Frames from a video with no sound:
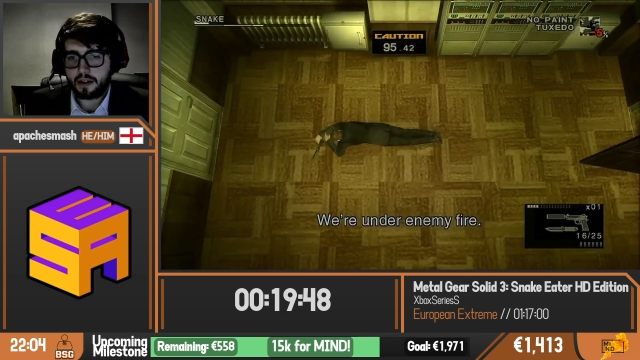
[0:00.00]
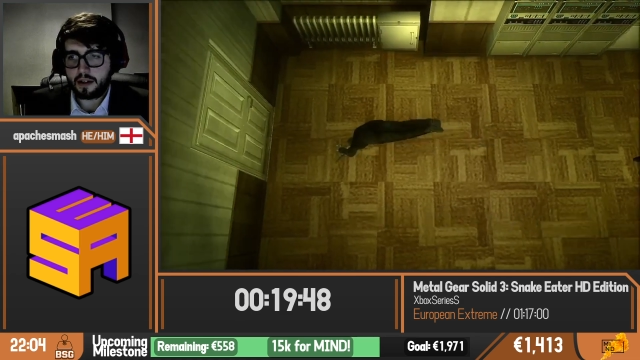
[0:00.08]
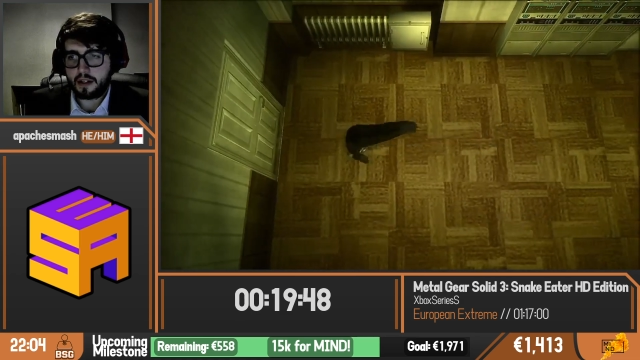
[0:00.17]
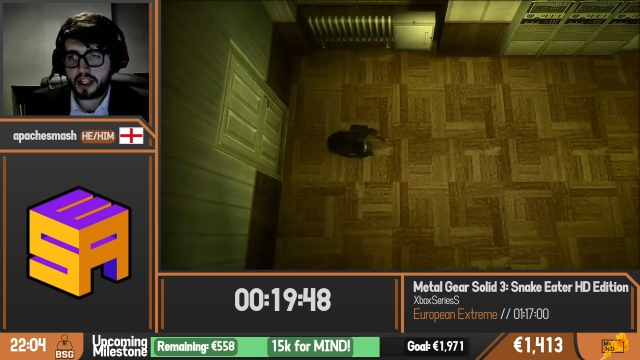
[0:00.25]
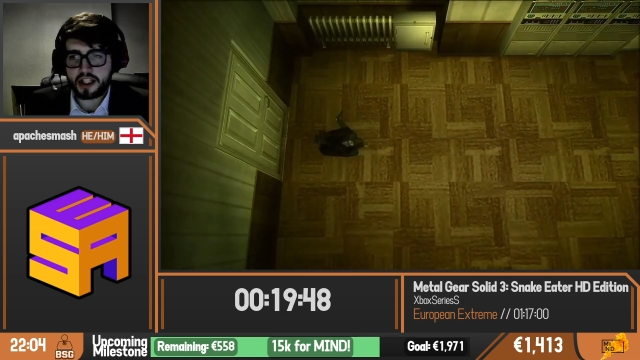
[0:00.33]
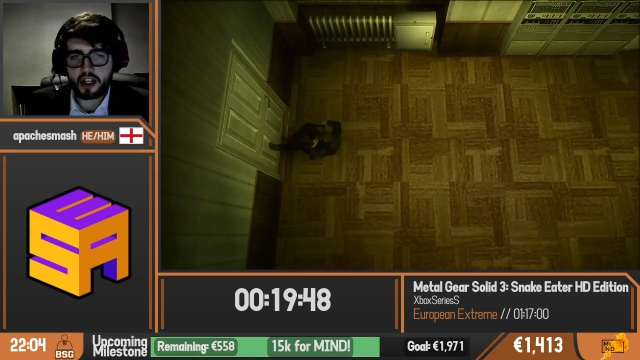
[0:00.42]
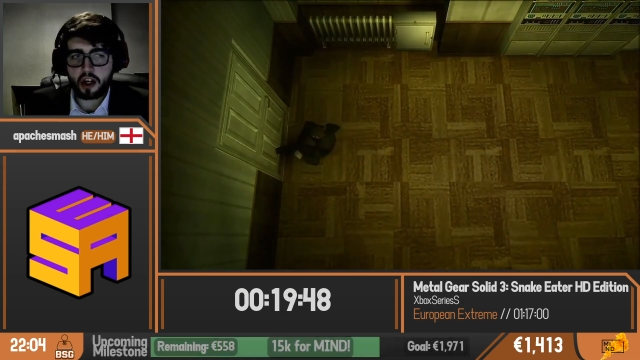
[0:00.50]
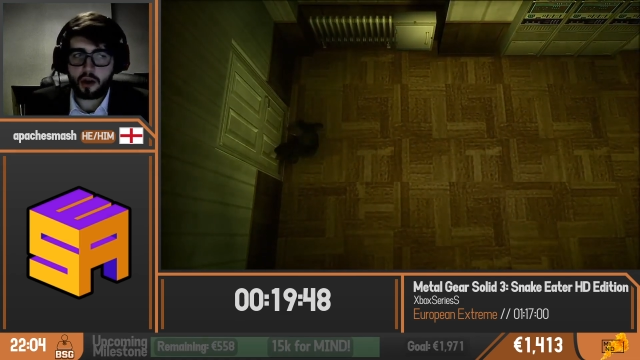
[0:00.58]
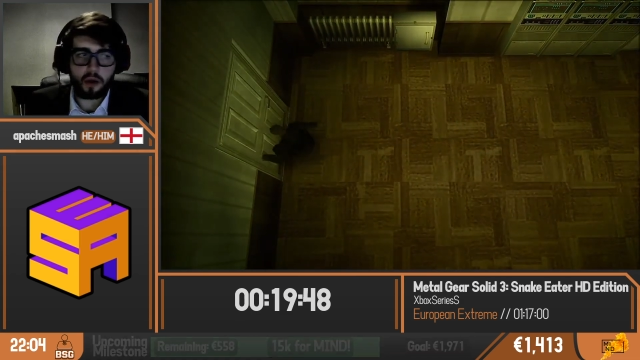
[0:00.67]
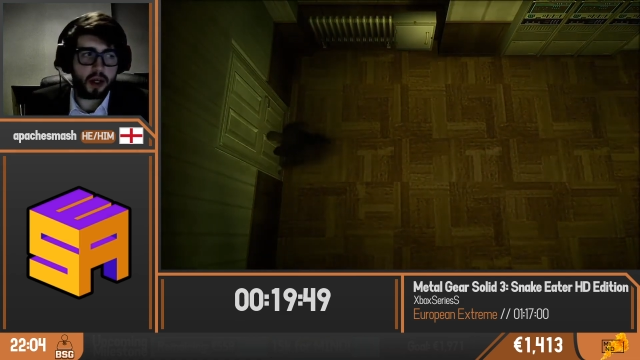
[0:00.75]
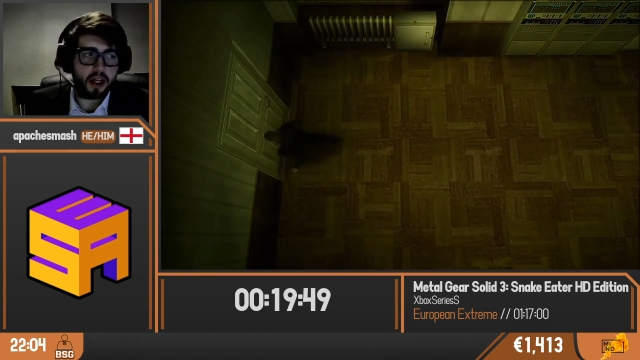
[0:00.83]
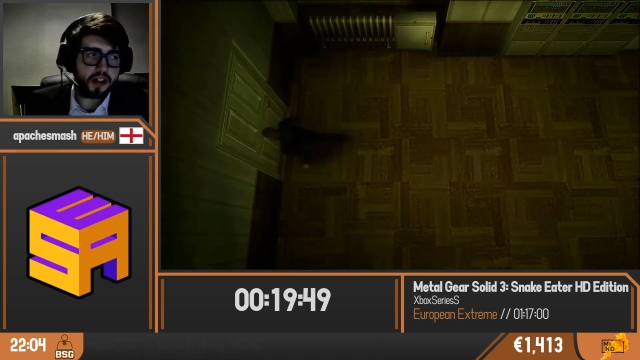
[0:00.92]
He's not
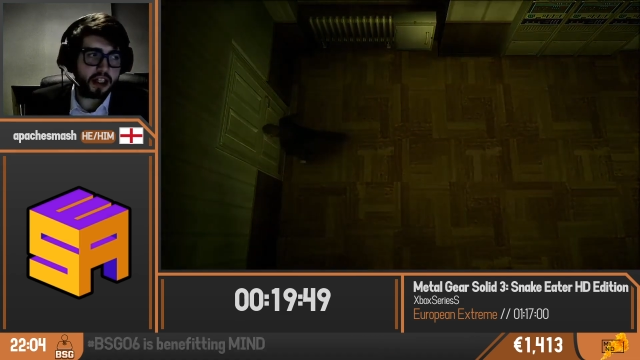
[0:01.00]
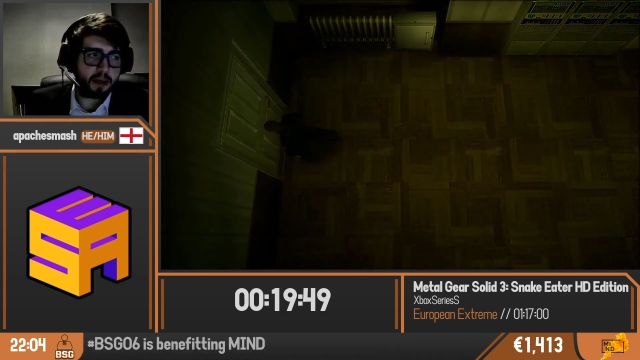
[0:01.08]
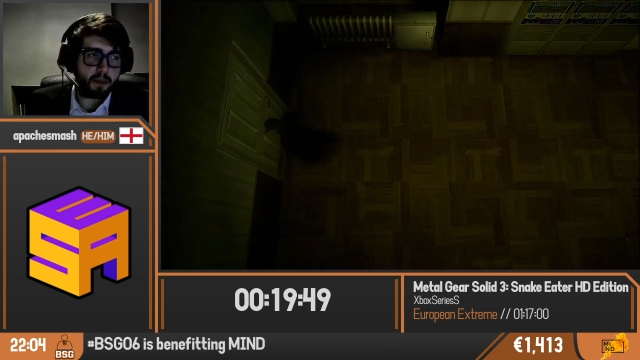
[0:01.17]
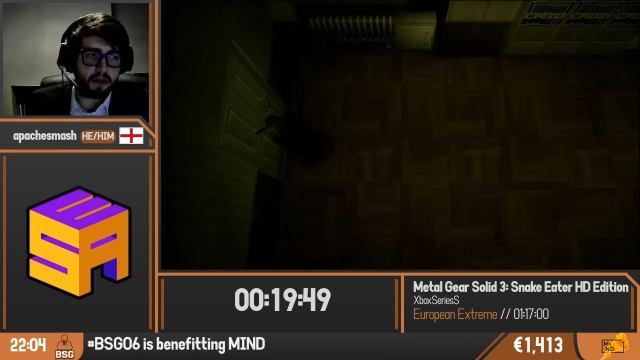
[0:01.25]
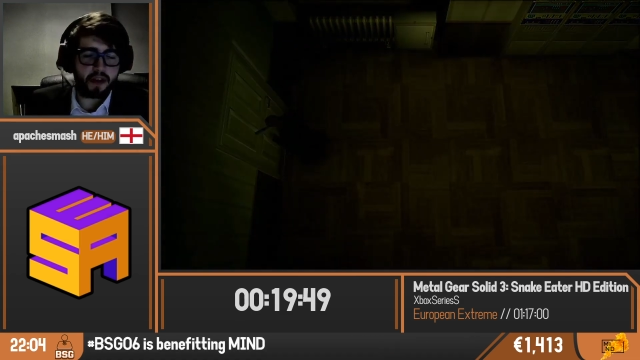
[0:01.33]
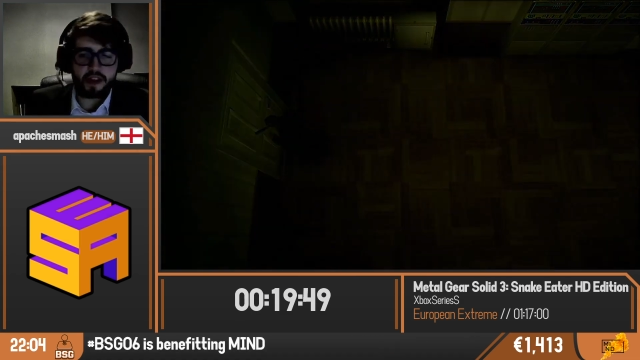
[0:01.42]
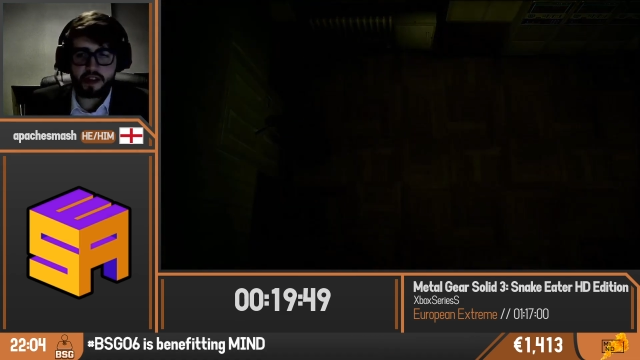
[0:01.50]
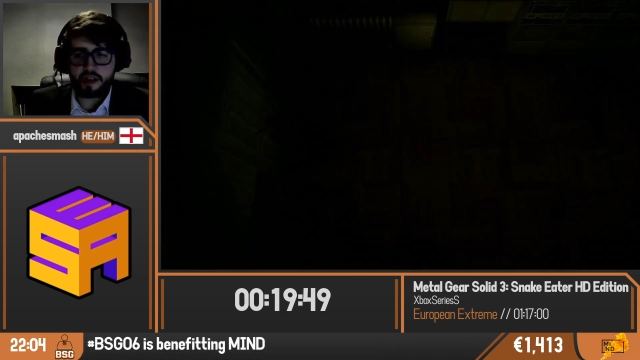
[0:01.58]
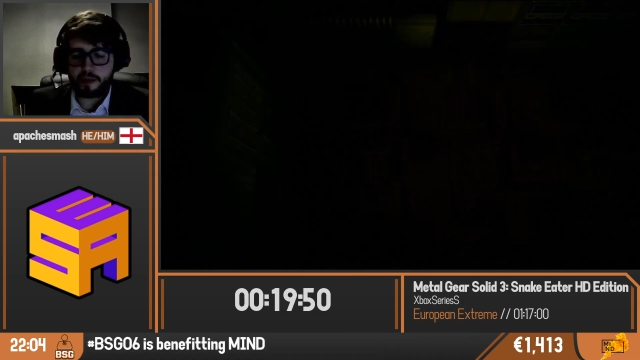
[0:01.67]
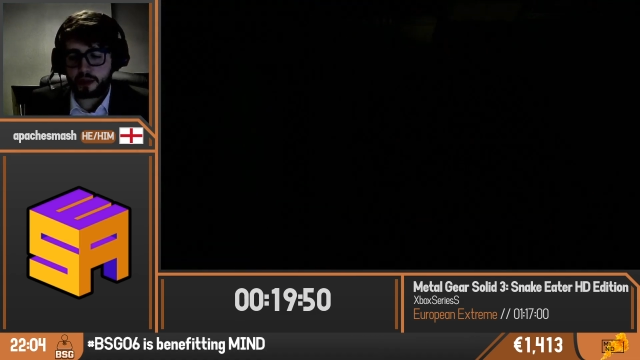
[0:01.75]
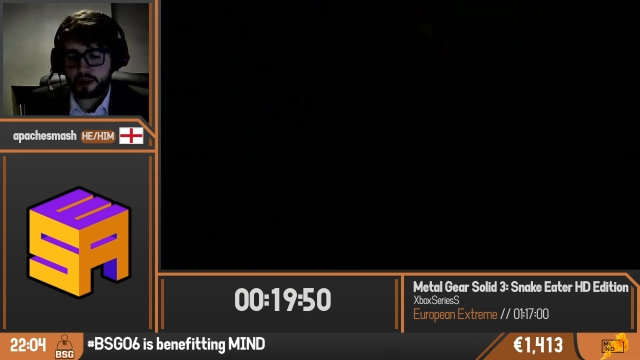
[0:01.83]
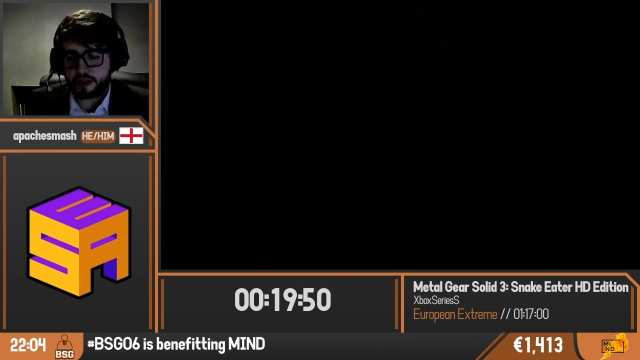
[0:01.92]
always. He can be facing
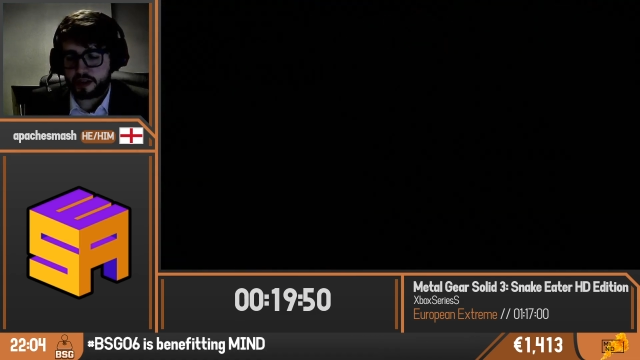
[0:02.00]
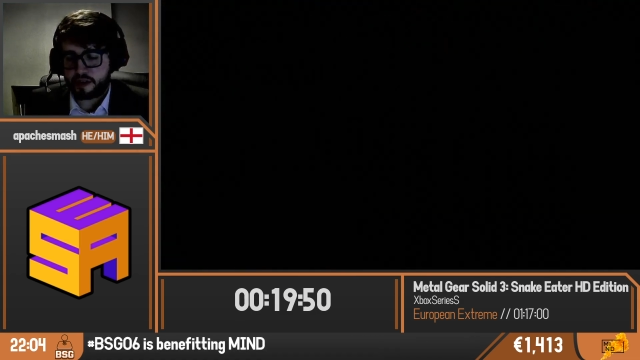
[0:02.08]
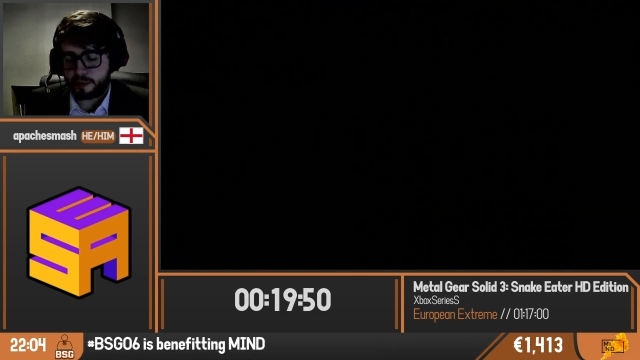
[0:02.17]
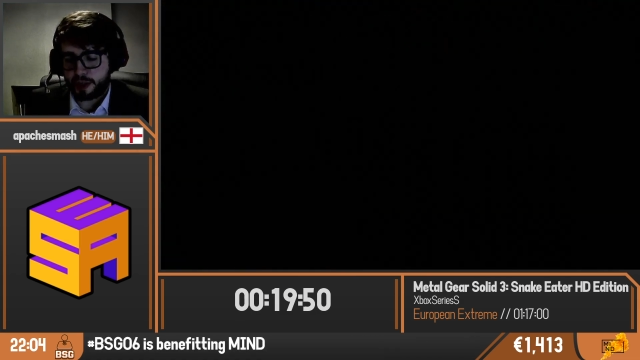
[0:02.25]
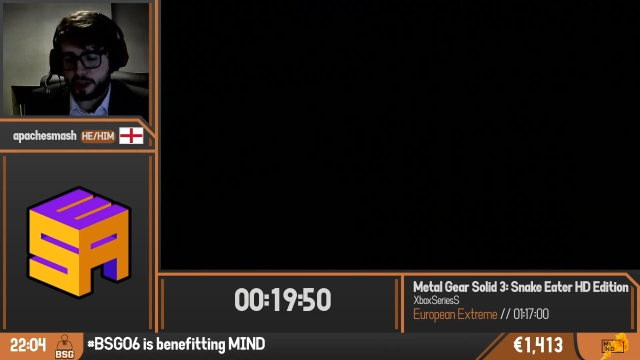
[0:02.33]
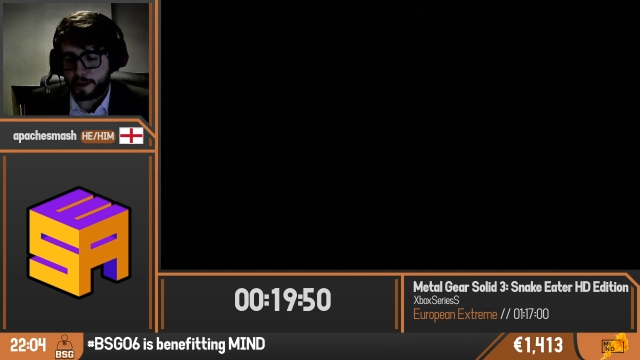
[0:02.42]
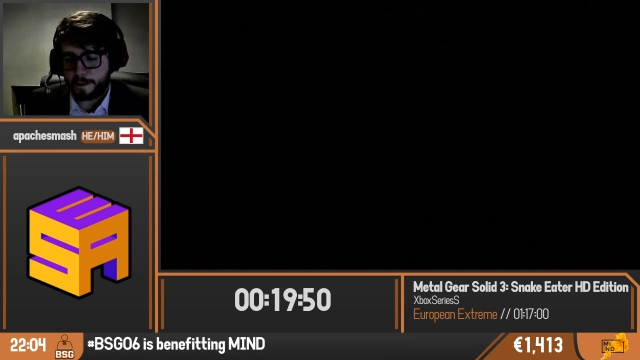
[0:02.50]
towards us as well.